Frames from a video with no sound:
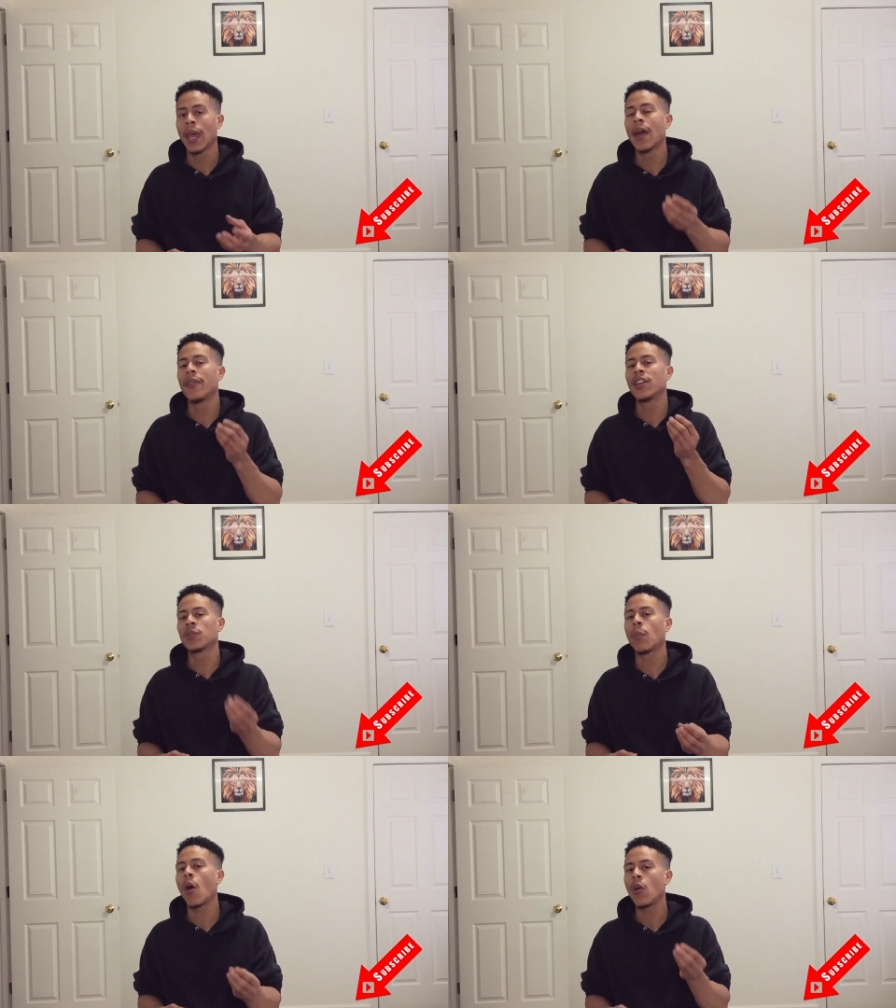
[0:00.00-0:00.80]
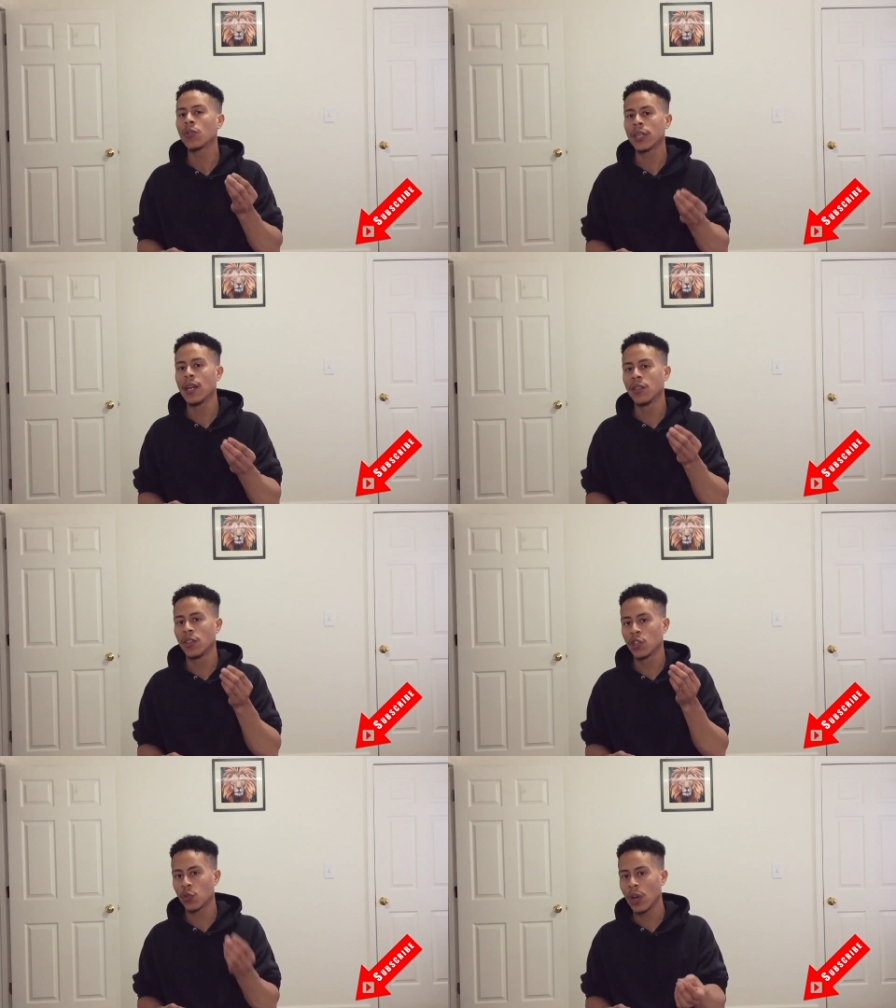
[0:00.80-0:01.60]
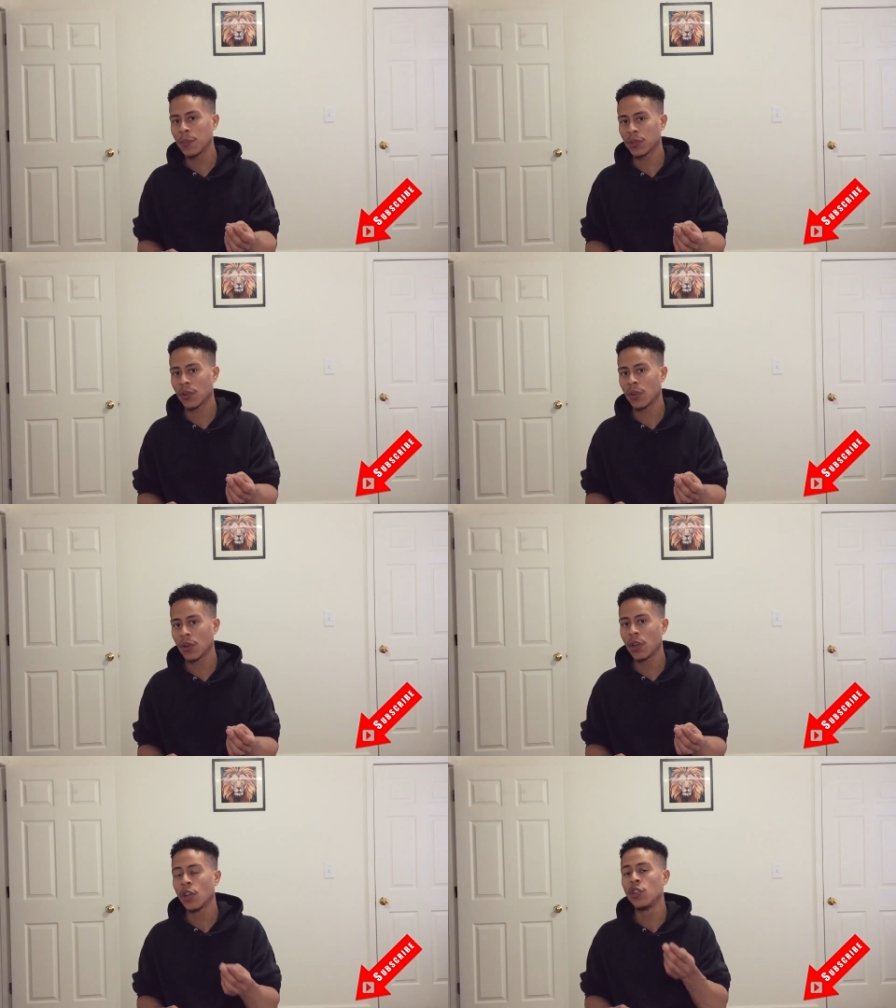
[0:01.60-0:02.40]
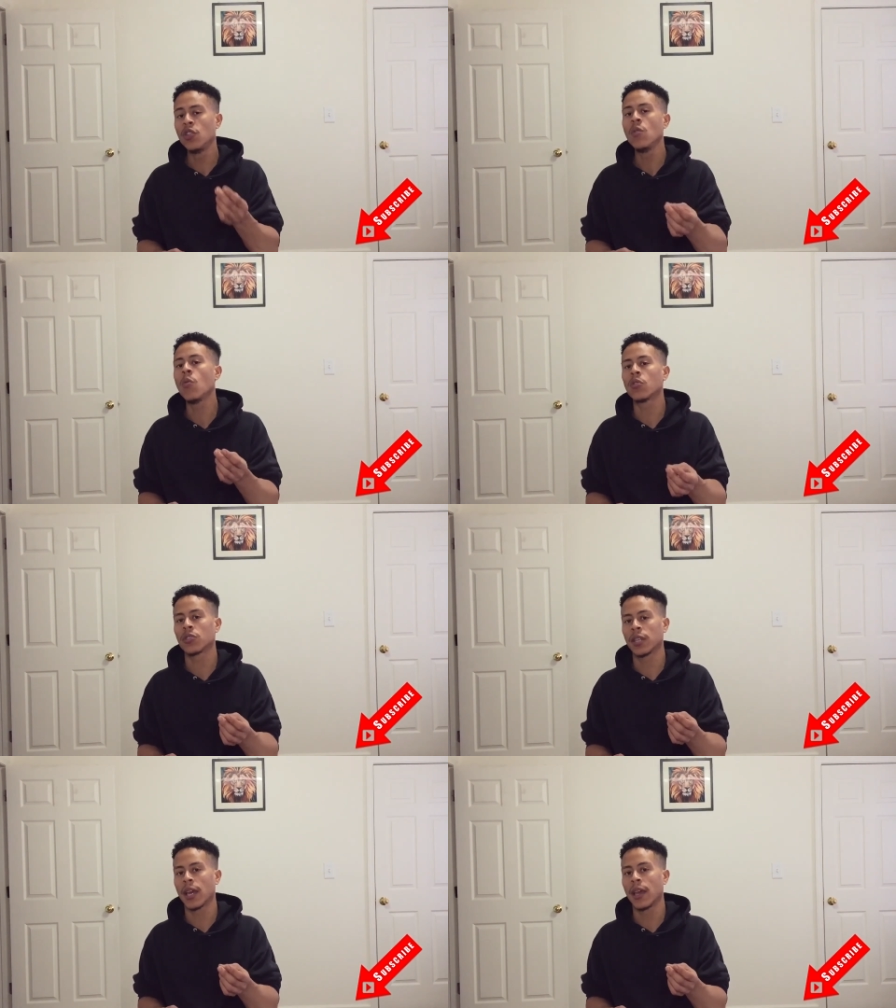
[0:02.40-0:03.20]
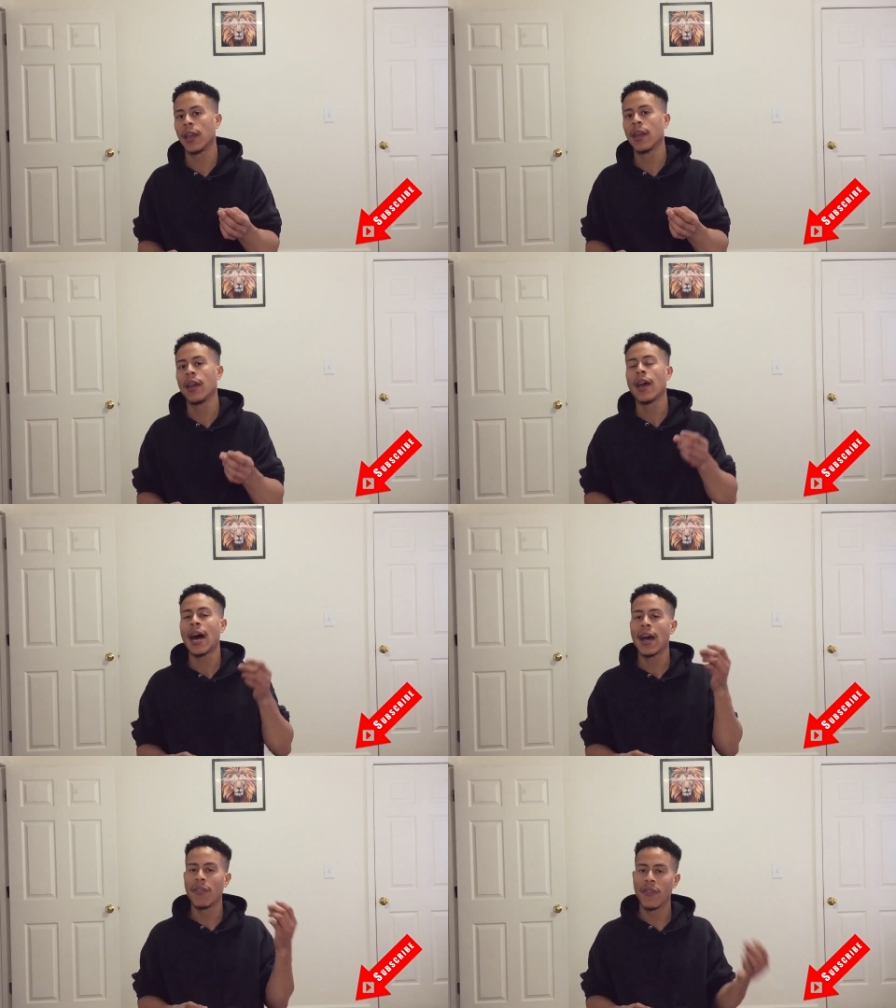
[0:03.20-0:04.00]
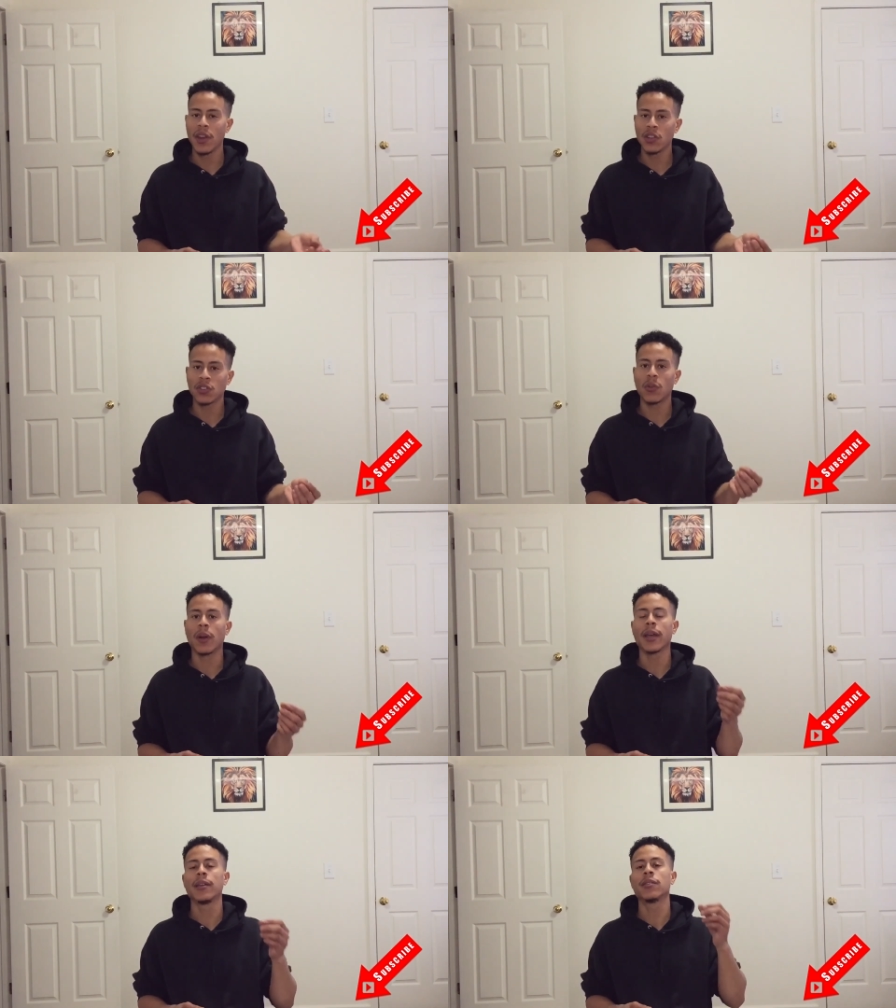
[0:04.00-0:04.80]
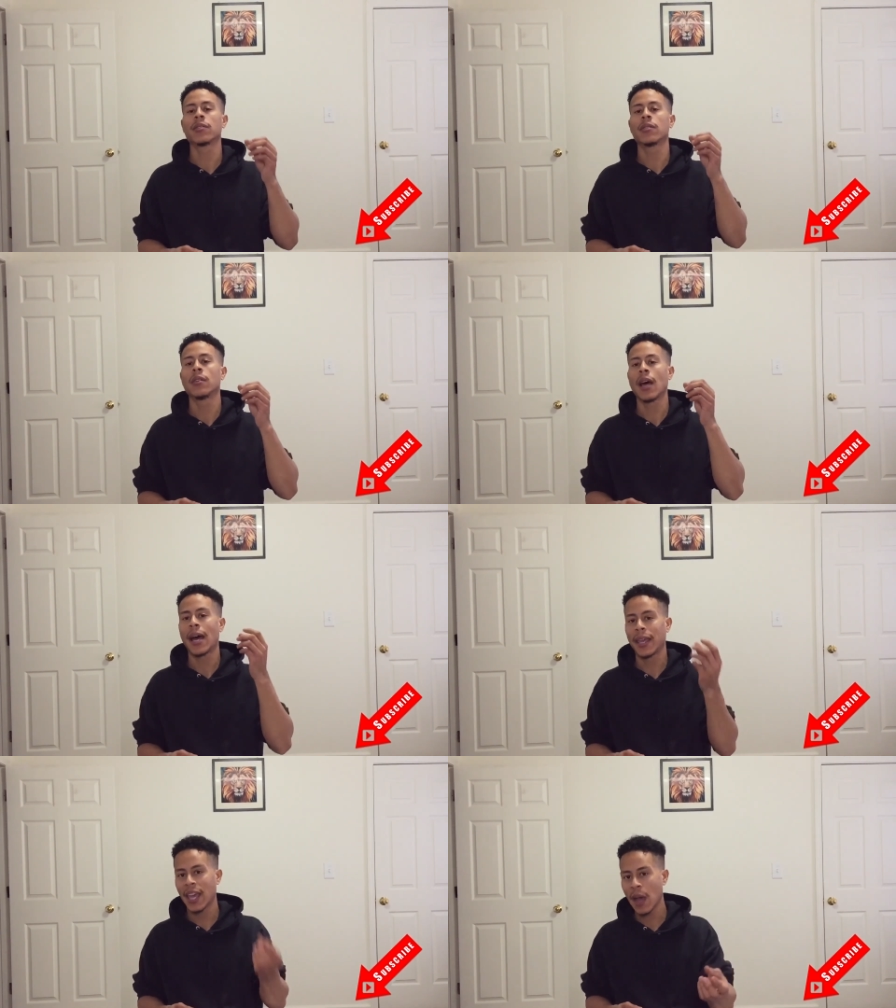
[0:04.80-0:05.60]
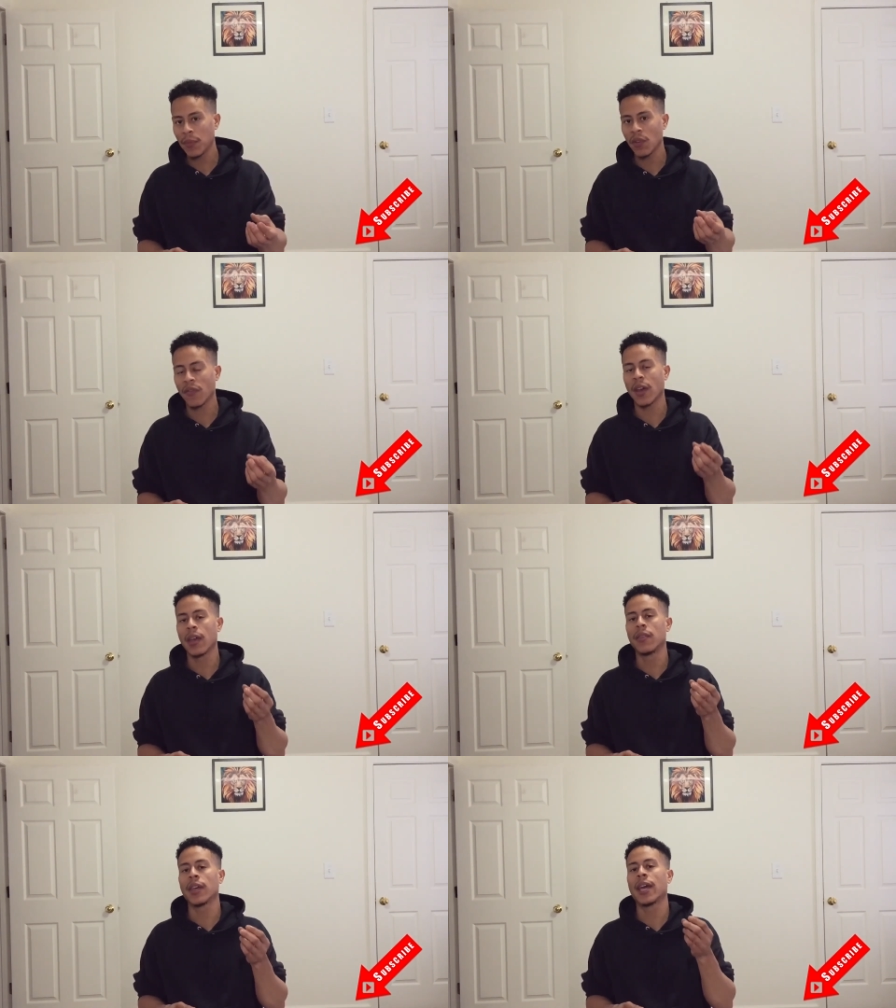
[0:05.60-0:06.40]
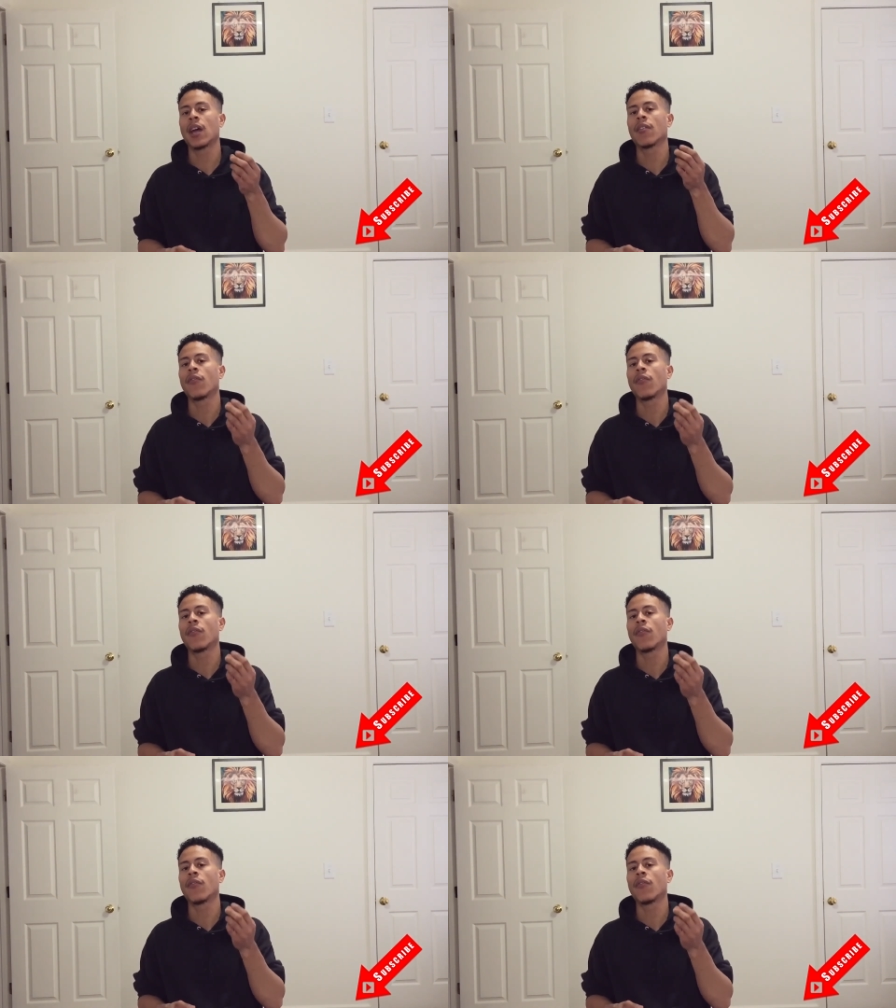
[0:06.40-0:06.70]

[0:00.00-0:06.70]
And then, as Paul says in the scripture, you will say, I have finished the race, I kept the faith, and I